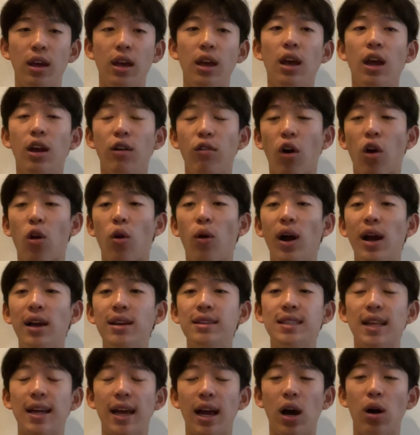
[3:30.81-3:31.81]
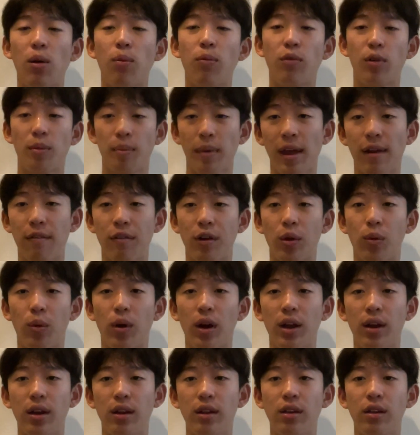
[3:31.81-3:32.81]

It requires the help from everyone.